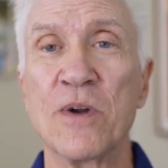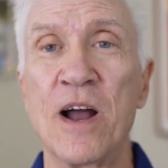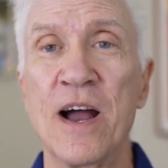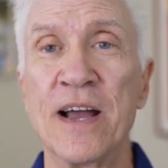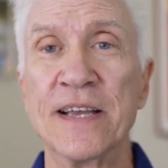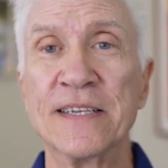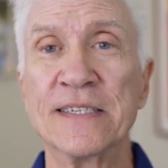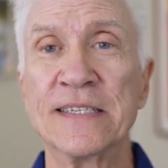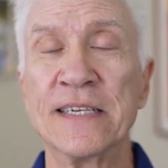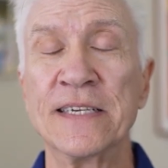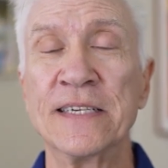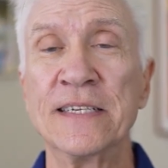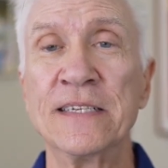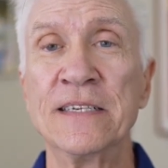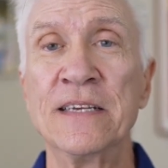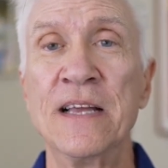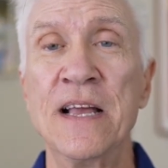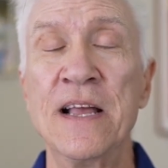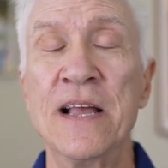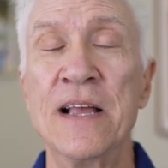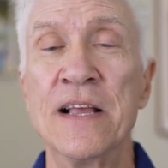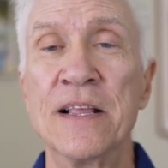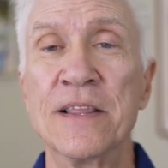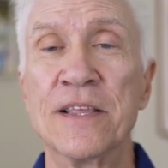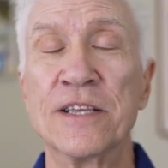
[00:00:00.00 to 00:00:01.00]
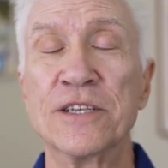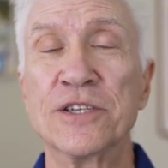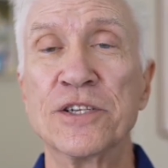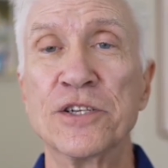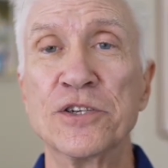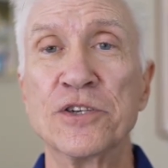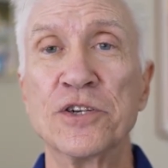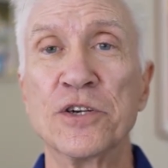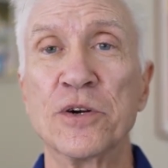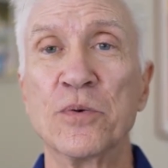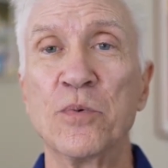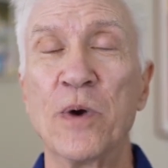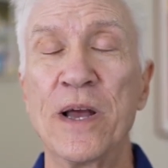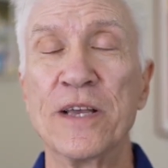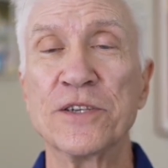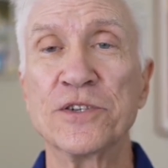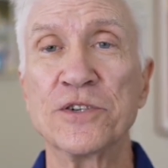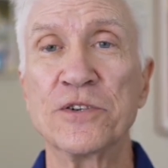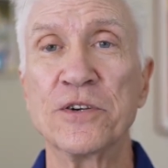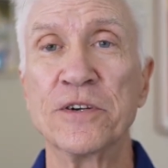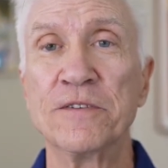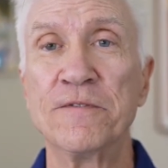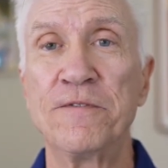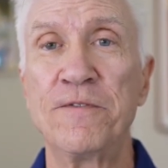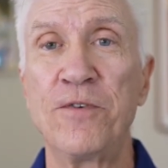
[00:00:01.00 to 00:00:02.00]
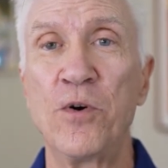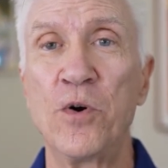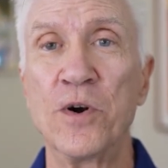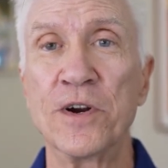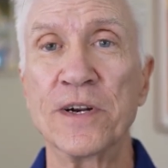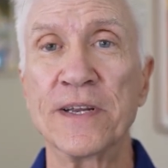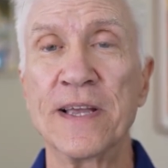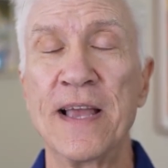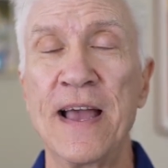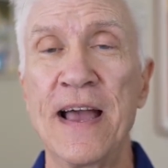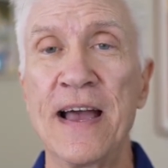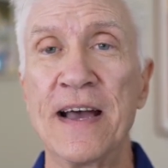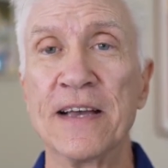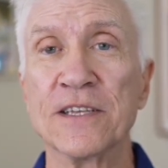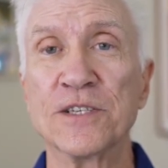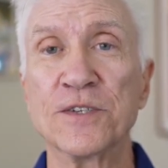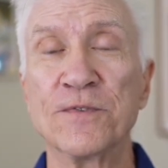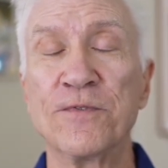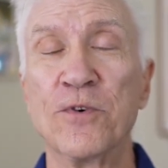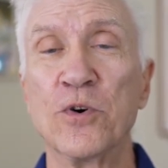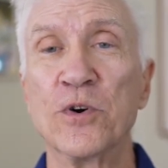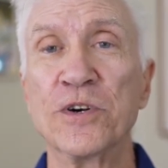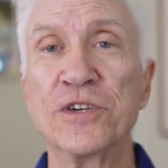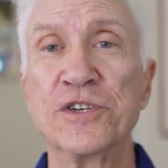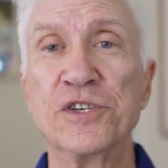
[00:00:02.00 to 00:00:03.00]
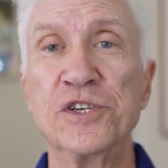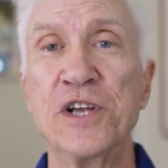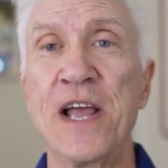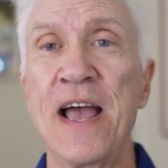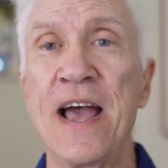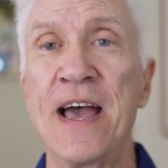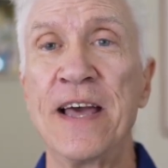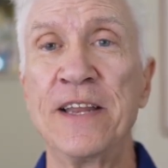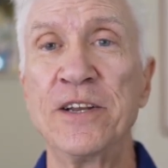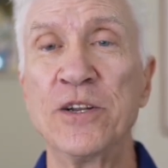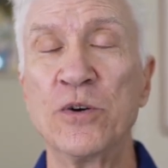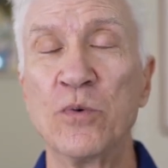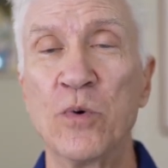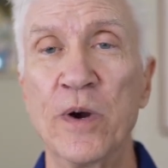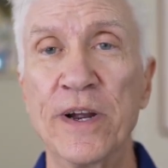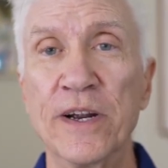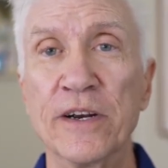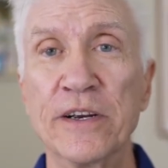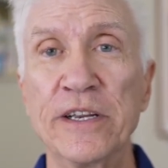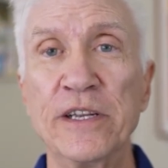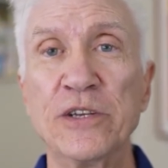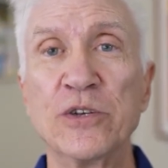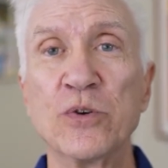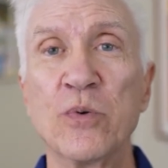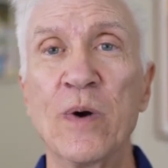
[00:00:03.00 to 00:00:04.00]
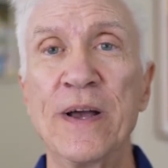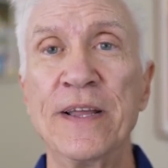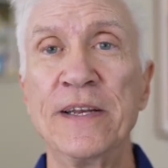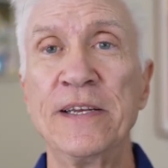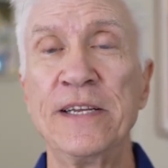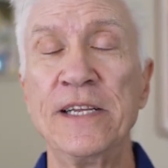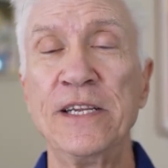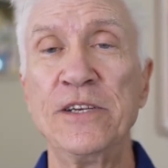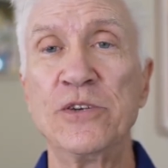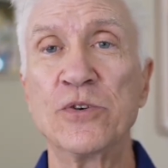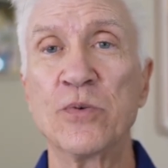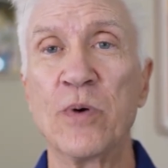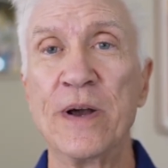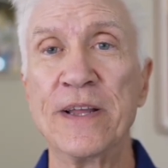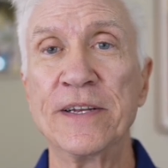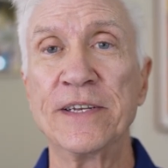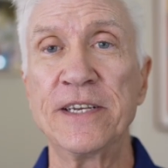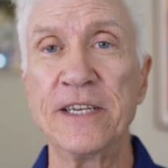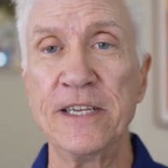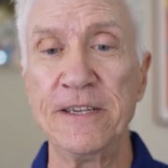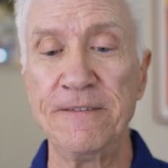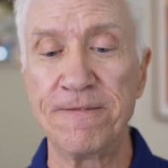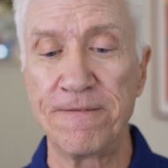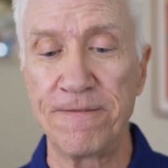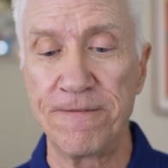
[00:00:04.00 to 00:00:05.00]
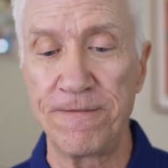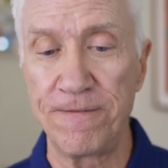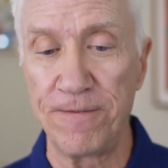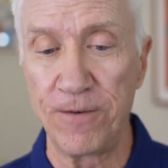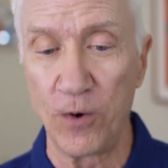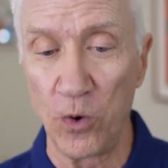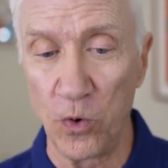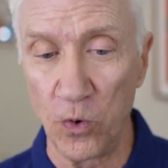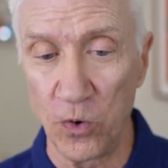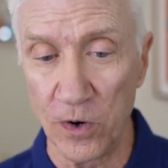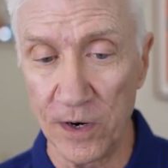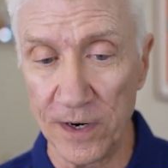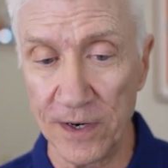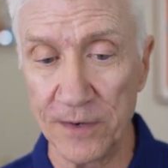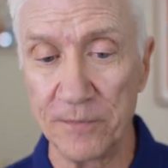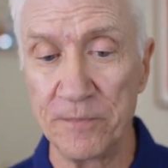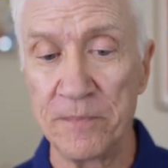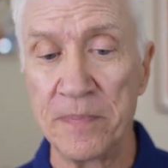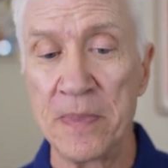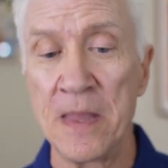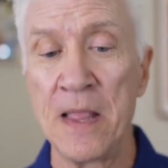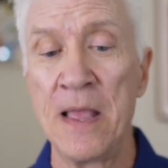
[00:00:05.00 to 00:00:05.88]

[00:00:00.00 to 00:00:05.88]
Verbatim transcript: Rising. This is your Western forecast for January 2024.